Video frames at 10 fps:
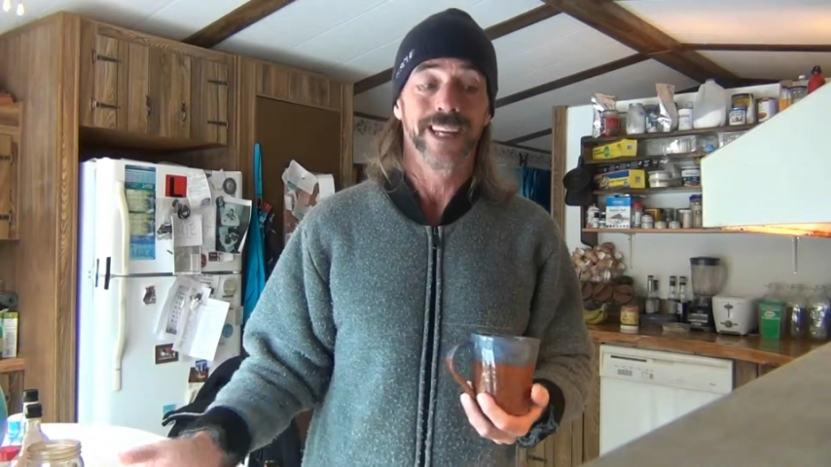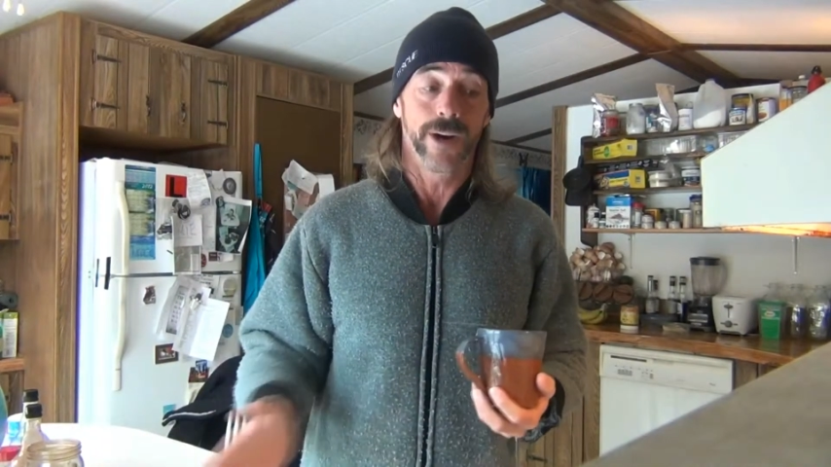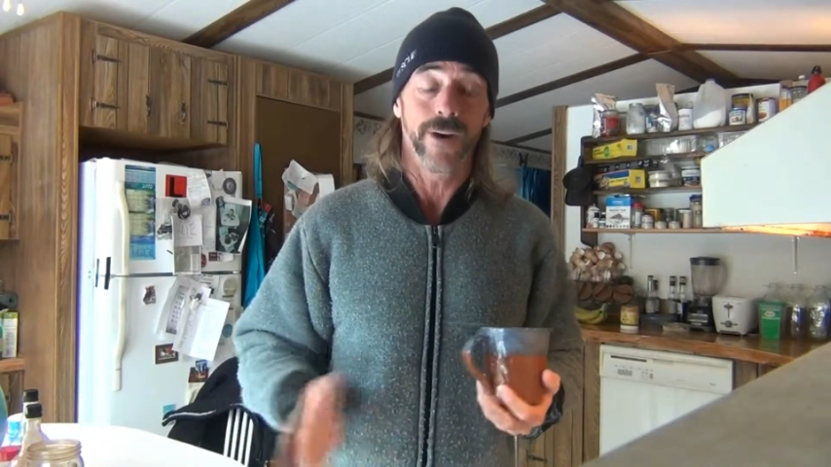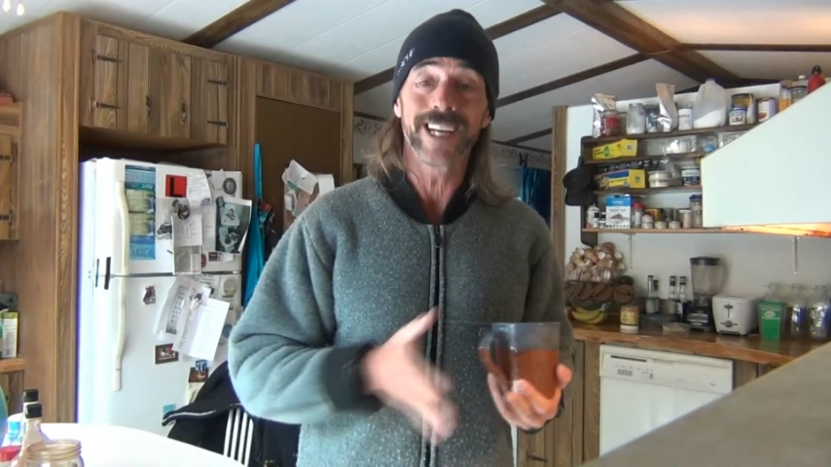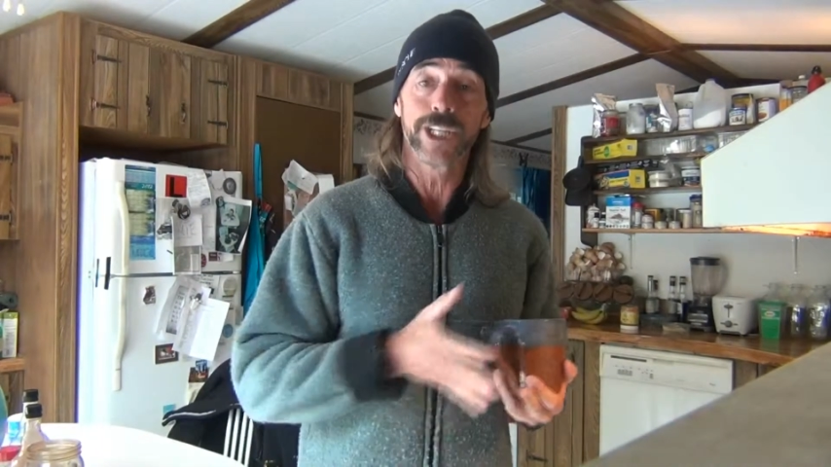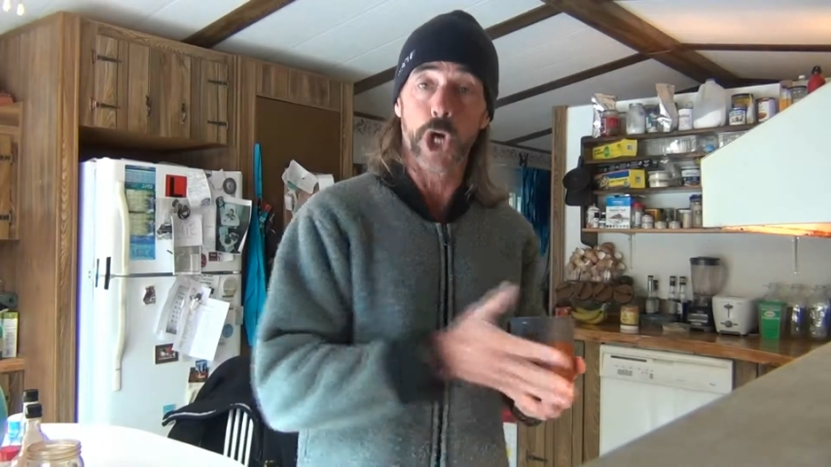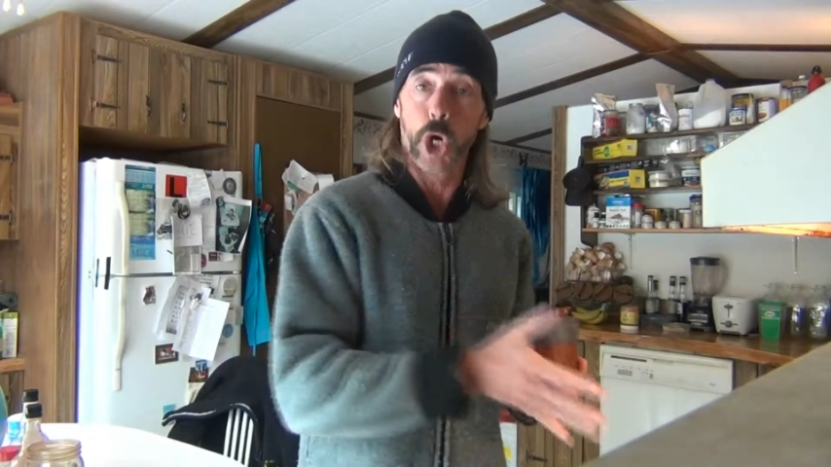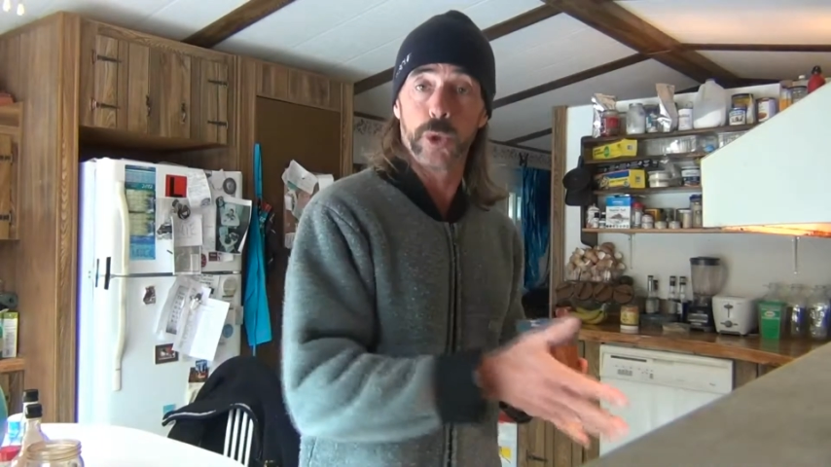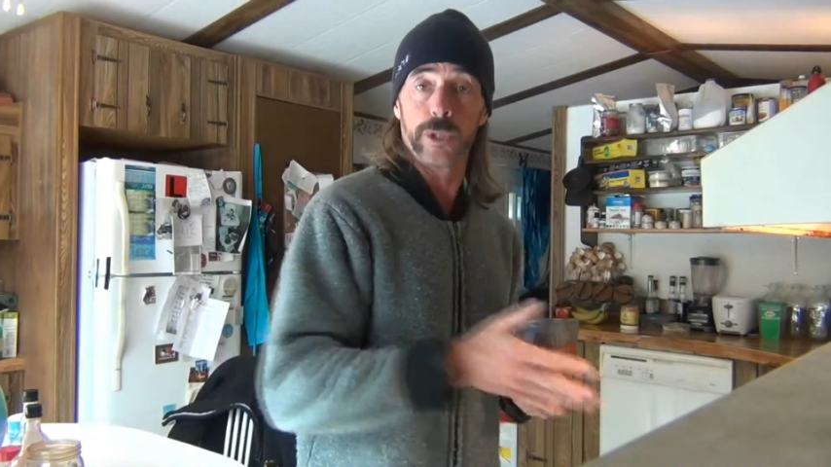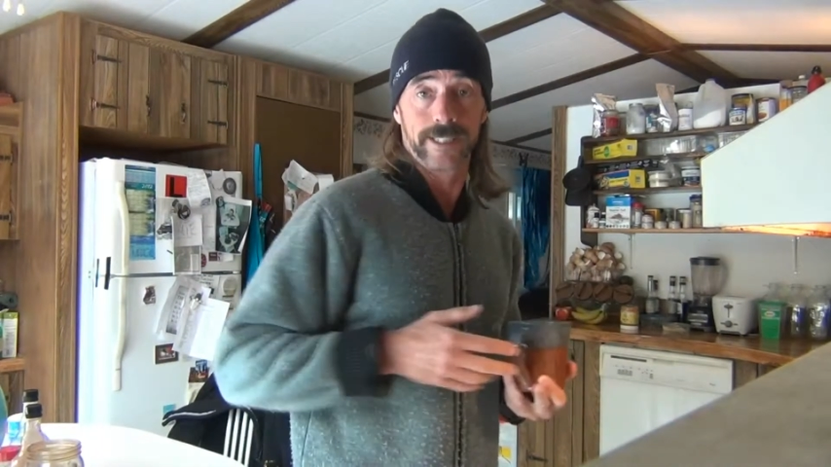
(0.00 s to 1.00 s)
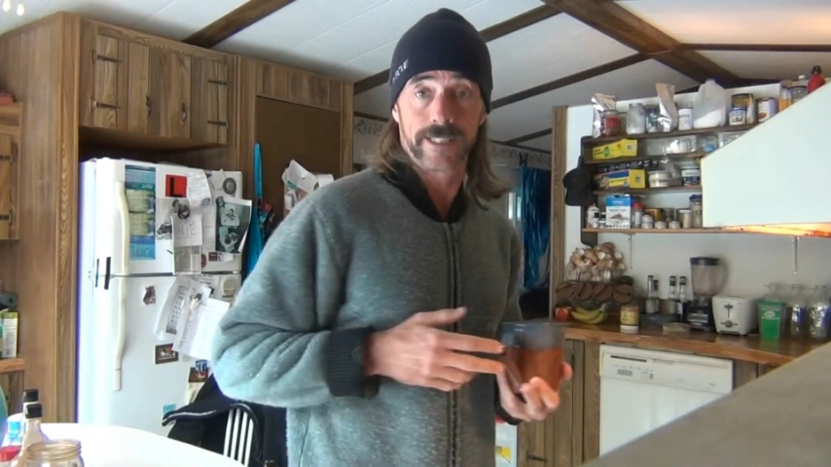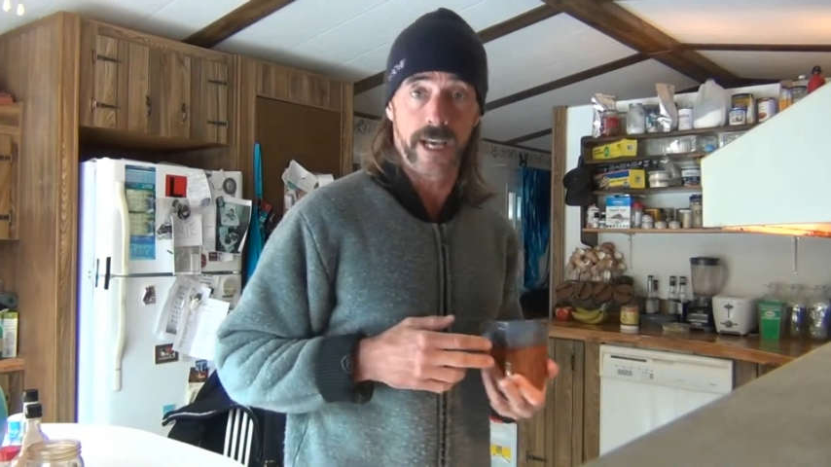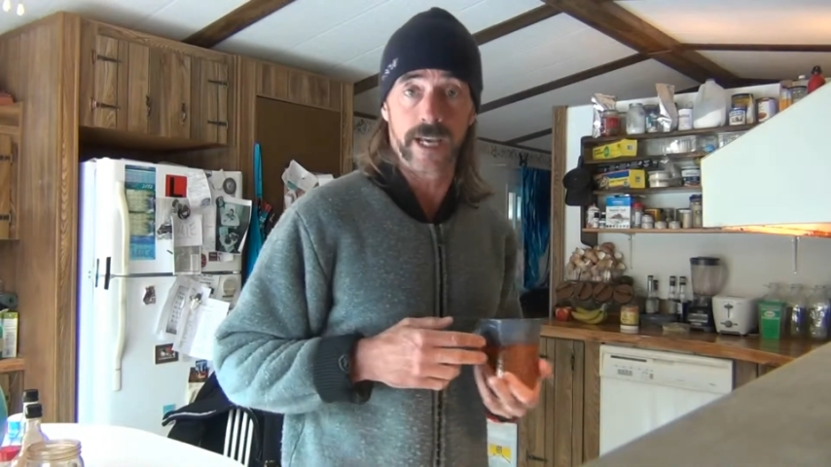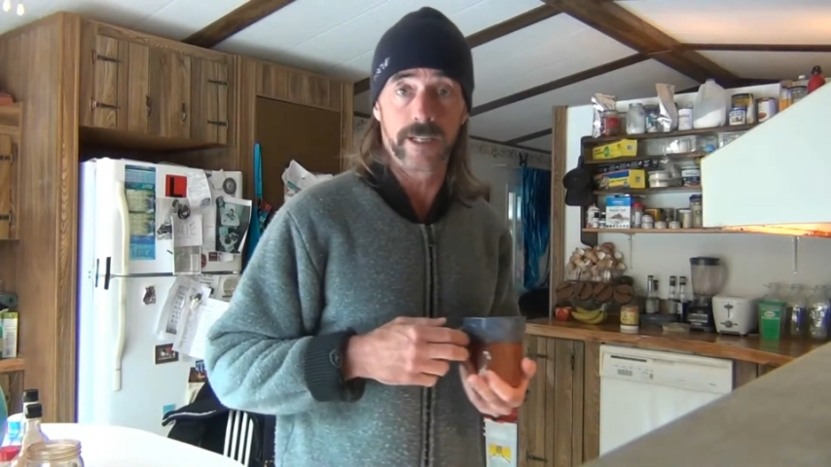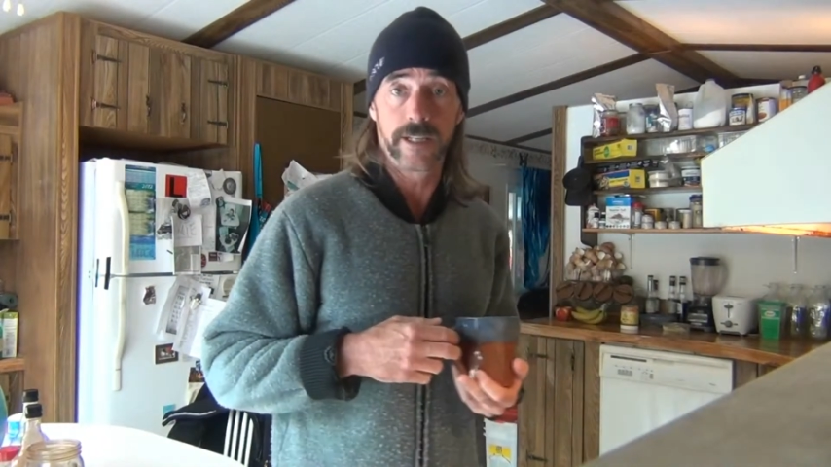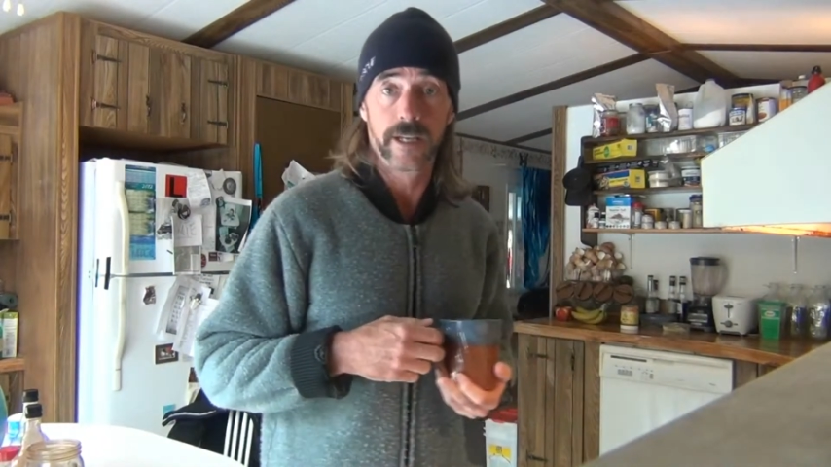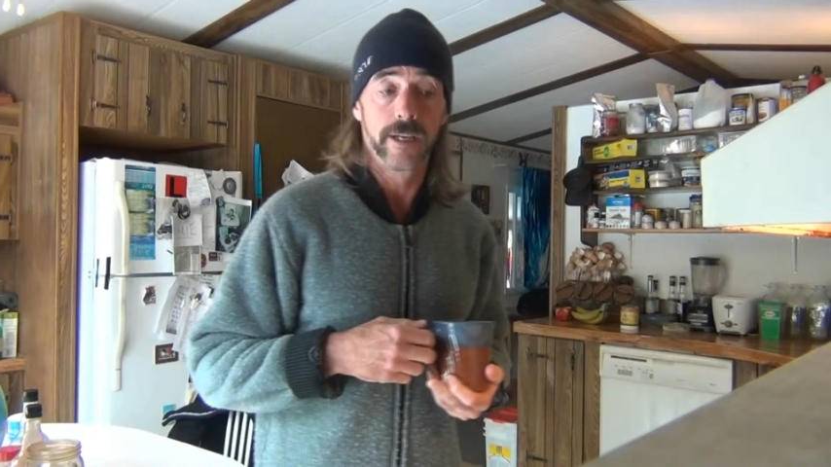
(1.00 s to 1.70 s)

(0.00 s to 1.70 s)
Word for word: Now, I know that 10